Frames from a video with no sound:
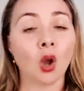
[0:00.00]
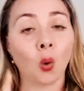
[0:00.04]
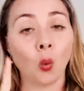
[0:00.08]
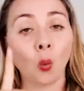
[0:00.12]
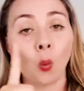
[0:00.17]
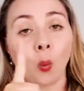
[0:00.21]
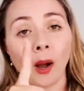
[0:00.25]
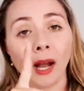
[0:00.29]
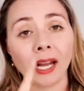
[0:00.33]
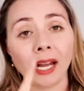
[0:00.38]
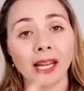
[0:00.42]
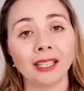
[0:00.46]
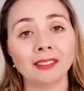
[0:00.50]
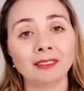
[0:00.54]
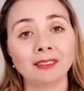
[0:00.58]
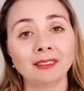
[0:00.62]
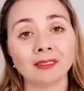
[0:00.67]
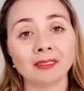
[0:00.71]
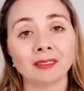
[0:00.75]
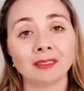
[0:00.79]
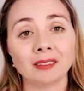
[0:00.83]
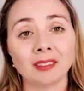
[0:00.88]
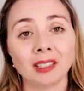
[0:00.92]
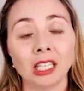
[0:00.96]
One,
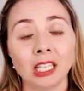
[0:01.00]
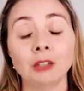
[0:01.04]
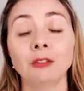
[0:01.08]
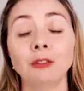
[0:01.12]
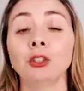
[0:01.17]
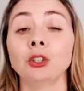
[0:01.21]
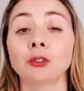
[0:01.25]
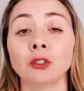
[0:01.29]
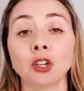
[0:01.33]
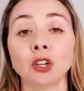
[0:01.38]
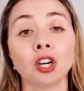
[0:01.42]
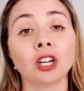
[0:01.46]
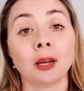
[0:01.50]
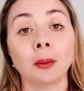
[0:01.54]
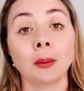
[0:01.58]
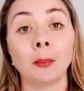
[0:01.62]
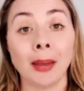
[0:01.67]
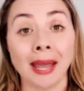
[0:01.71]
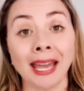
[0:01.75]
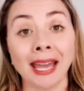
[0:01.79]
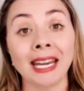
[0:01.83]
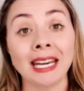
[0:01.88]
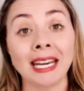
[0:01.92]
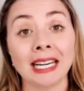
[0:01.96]
if you've got
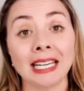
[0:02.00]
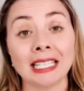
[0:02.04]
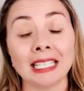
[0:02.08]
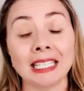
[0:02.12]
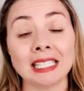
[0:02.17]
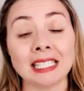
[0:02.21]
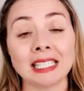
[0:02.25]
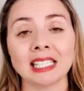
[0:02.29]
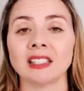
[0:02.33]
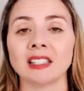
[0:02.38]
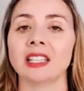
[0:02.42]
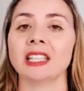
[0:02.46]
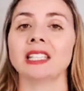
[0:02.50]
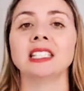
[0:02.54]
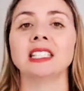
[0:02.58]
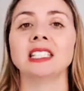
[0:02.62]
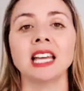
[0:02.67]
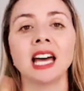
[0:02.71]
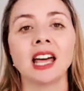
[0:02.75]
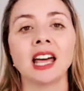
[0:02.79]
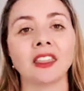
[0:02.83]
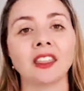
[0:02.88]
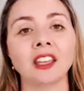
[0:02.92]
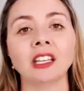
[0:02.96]
competitors, there's
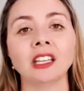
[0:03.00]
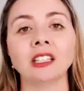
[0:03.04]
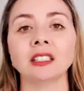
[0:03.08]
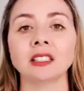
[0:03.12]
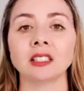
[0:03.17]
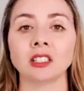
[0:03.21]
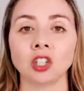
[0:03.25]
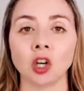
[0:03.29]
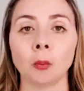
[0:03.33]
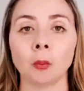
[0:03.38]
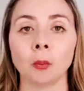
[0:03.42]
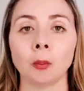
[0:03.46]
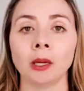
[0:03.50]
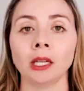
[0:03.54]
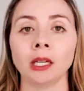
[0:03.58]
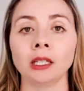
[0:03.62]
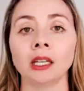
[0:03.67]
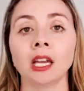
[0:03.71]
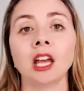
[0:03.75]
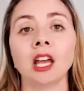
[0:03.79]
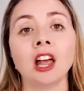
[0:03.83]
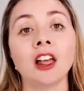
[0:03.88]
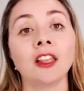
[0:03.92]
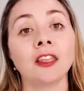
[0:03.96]
nothing
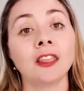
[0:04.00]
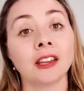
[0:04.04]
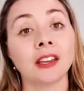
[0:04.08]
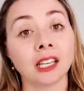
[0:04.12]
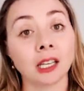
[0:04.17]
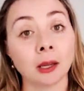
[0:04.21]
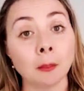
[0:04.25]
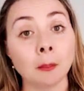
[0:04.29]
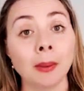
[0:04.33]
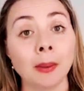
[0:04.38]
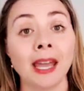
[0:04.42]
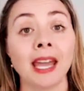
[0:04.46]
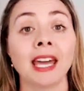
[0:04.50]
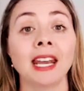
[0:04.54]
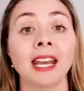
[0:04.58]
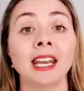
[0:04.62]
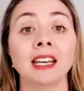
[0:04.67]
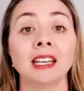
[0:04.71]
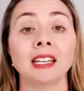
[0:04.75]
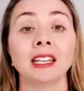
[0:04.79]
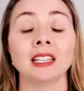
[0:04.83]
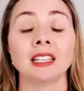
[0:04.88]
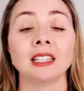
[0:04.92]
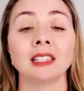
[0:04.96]
stopping the
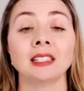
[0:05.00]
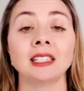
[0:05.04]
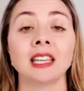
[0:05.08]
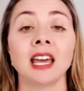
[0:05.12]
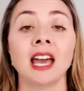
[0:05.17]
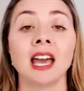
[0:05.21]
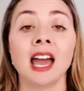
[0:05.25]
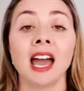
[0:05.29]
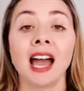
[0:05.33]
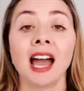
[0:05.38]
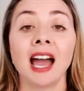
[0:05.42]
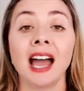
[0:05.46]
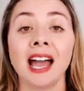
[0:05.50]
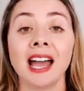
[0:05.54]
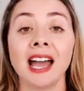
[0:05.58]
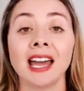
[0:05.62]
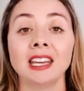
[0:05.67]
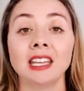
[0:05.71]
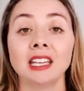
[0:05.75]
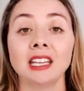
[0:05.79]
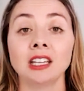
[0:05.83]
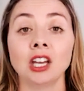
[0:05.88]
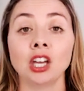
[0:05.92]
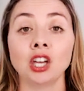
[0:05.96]
competitors
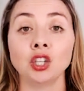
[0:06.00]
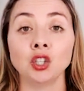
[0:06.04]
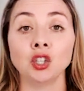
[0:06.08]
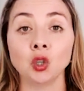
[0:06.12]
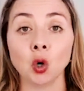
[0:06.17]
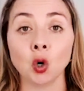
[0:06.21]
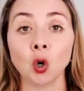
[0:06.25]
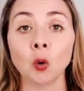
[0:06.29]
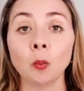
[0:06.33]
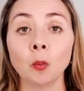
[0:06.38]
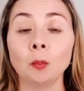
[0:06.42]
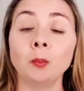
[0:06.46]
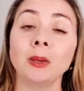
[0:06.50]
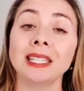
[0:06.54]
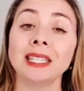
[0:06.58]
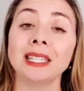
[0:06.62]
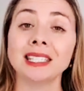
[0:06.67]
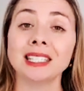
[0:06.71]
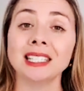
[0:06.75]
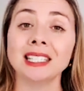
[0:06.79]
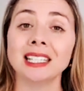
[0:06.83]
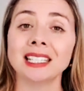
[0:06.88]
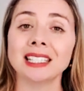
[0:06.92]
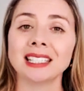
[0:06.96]
adding your
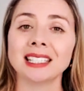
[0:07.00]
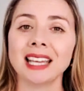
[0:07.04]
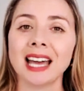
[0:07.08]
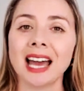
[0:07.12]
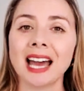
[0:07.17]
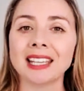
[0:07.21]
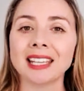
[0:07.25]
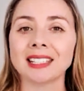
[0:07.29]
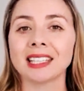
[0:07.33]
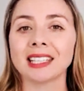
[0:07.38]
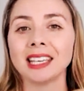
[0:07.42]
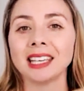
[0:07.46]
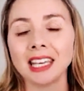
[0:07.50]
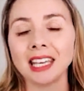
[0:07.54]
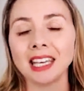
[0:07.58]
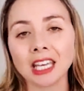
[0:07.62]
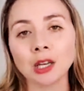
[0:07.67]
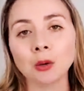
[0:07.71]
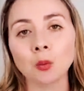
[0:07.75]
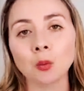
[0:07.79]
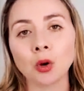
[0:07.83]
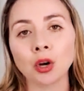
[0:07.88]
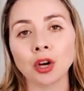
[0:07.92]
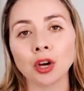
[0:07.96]
business as a
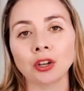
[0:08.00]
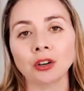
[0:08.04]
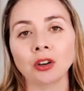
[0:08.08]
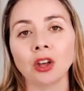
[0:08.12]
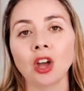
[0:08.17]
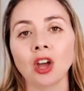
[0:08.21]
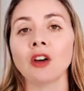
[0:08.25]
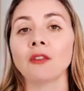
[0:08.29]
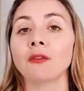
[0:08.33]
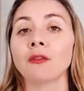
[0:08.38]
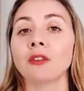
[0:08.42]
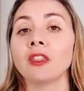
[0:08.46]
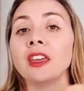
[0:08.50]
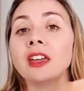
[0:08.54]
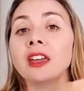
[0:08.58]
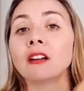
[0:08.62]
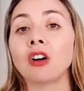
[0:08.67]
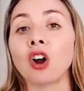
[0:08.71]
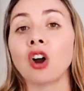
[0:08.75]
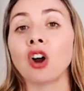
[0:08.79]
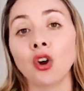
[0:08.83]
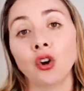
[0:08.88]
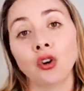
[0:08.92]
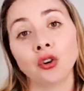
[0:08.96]
keyword for
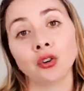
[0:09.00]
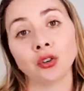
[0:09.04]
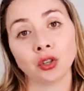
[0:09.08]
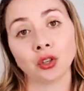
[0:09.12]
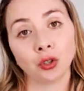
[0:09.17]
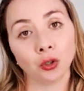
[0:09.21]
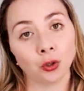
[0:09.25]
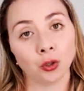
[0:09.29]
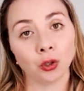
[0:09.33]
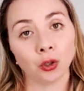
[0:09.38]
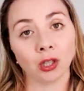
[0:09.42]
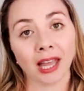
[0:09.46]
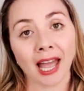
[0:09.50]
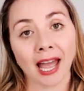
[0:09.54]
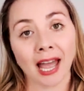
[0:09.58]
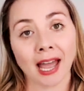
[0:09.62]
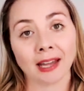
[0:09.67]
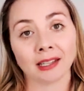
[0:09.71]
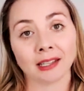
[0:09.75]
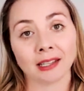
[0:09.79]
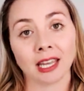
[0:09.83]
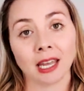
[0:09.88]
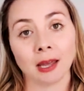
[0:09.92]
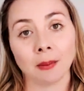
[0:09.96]
their own Google
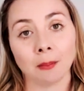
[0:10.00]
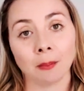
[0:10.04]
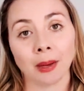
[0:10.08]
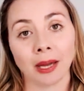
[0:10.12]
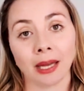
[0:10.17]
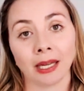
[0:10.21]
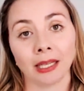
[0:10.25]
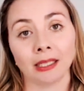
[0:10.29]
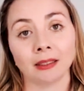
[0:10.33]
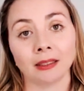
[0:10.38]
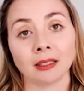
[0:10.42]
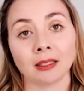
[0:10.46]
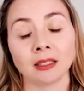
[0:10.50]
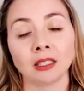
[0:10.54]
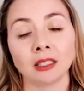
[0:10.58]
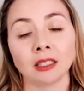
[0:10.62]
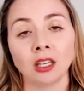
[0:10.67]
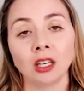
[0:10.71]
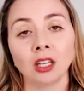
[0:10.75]
ad campaigns.